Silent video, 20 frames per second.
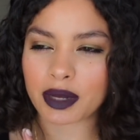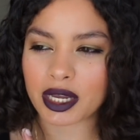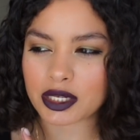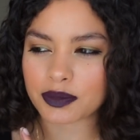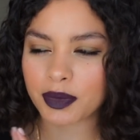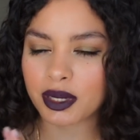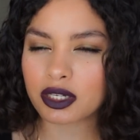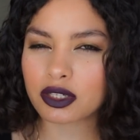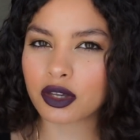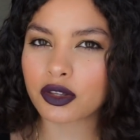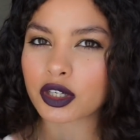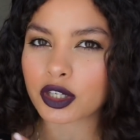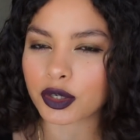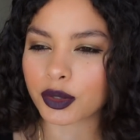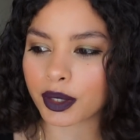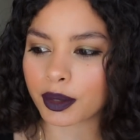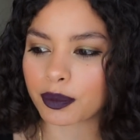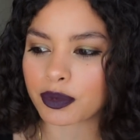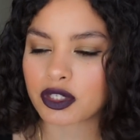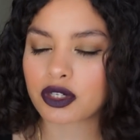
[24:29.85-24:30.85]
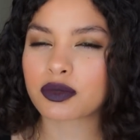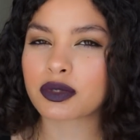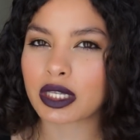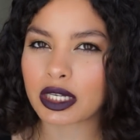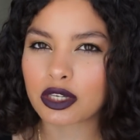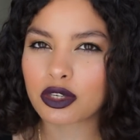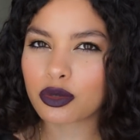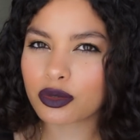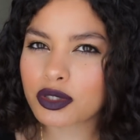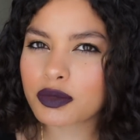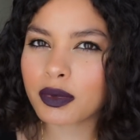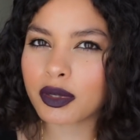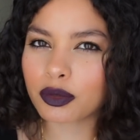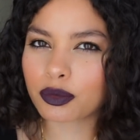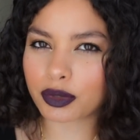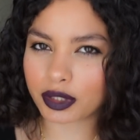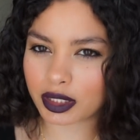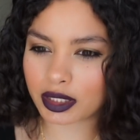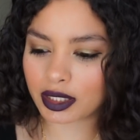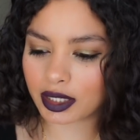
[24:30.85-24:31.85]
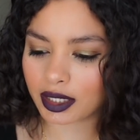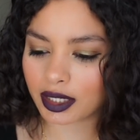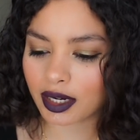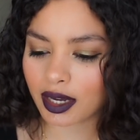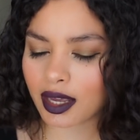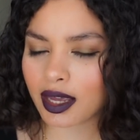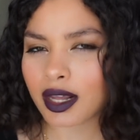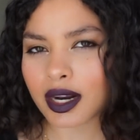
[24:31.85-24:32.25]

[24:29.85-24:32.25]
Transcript: passed by each other quick but she was like you smell really good